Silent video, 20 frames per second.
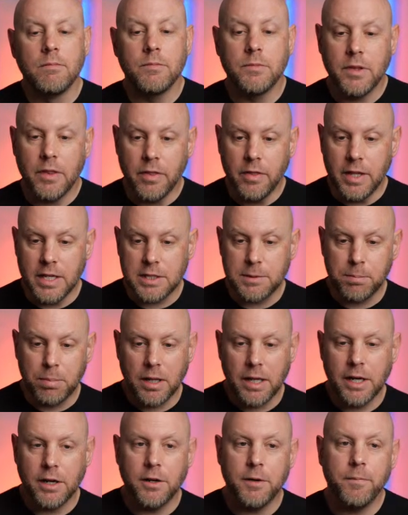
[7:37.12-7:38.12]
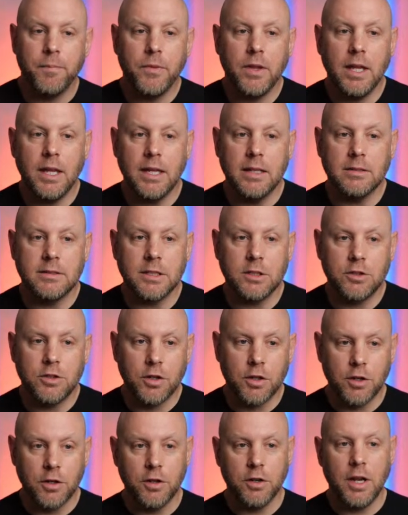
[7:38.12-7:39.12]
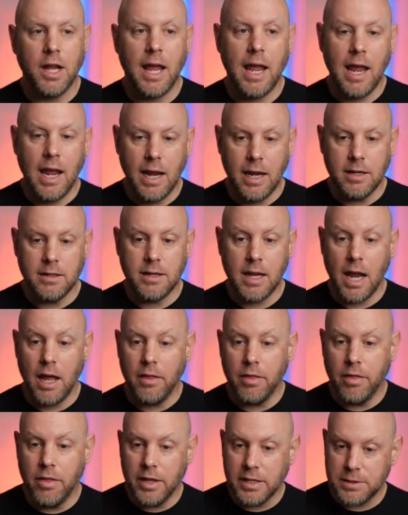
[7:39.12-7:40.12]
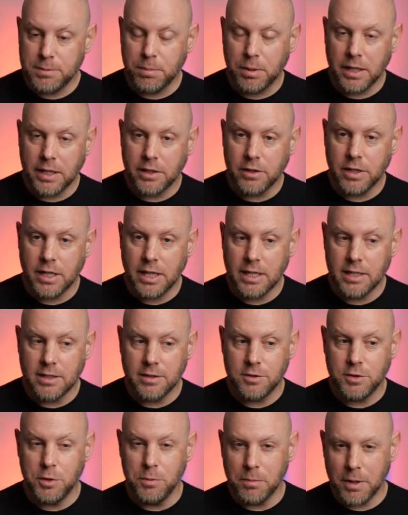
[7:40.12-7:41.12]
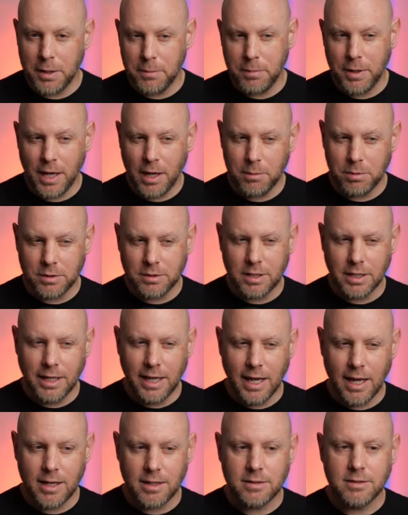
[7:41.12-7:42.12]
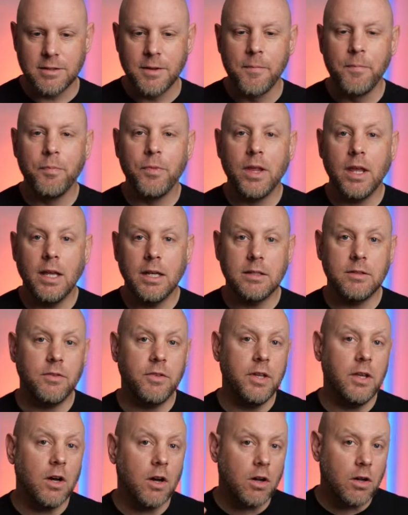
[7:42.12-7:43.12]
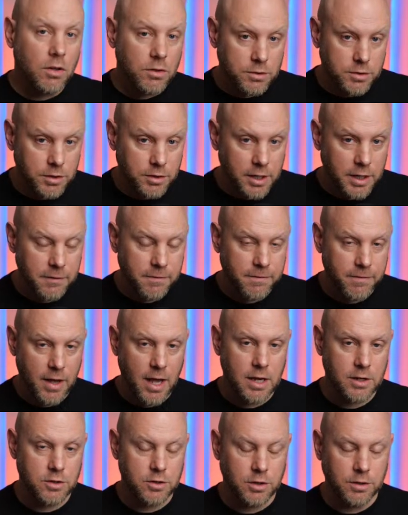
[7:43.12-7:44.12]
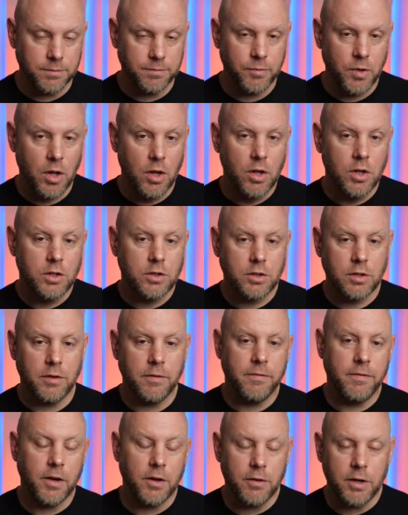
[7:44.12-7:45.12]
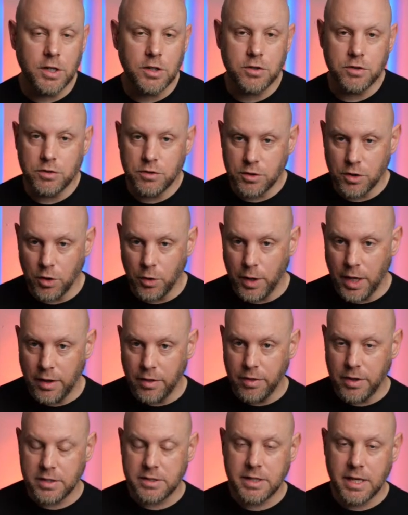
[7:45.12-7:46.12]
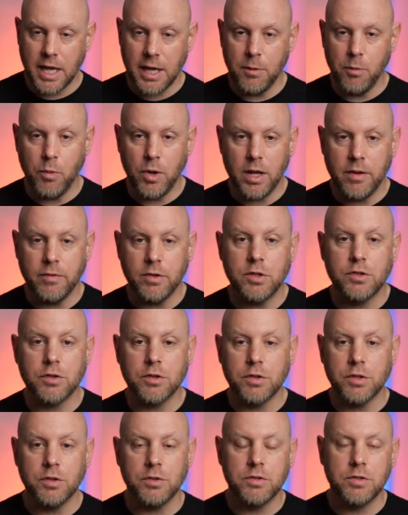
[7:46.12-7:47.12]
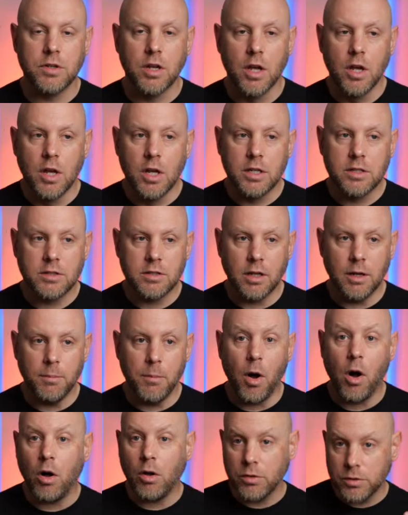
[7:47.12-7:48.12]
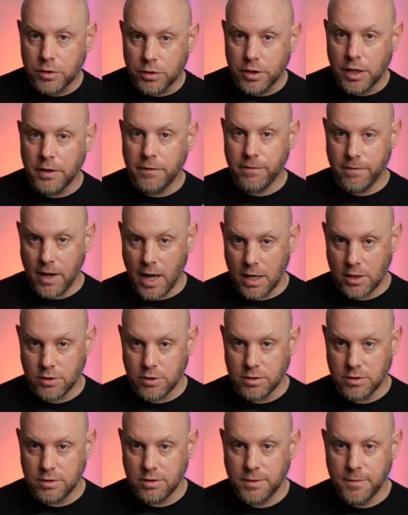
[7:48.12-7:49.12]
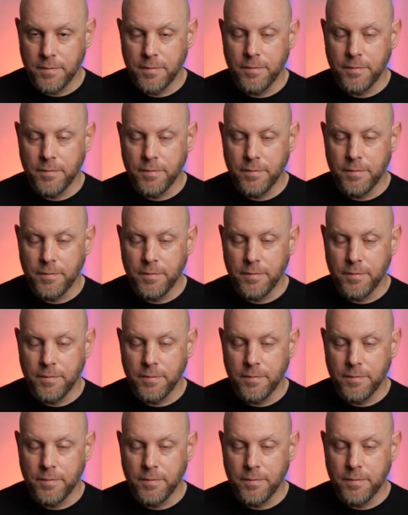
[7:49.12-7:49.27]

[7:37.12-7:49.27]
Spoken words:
This player is at turn 8, and this player is, you might be able to guess, is the alternate faction to the Federation. So in this game, we've introduced some alternate factions